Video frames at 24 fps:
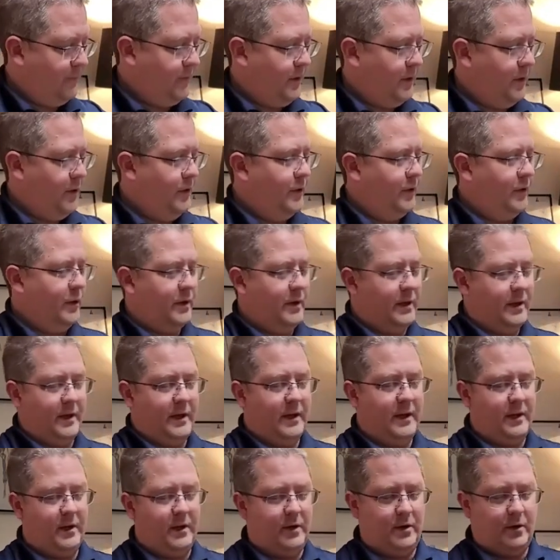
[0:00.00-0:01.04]
You're going to
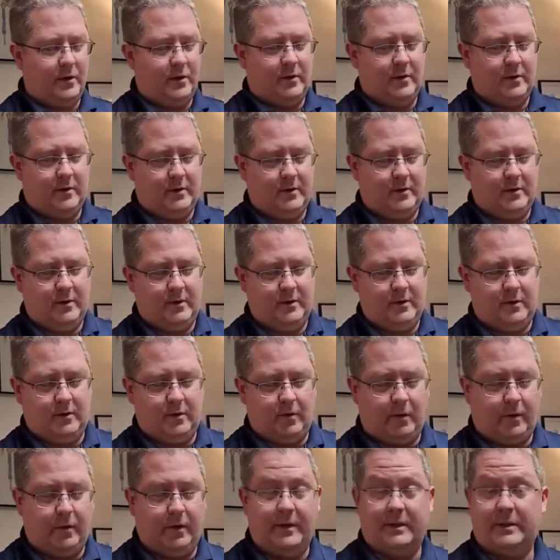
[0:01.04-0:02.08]
get your
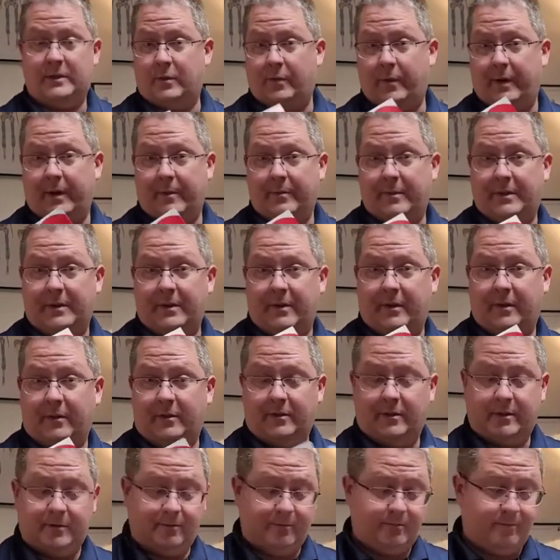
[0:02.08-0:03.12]
glorious reading
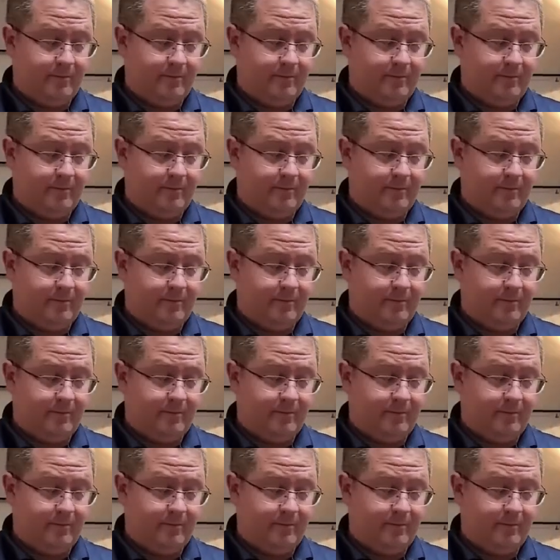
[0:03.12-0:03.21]
materials.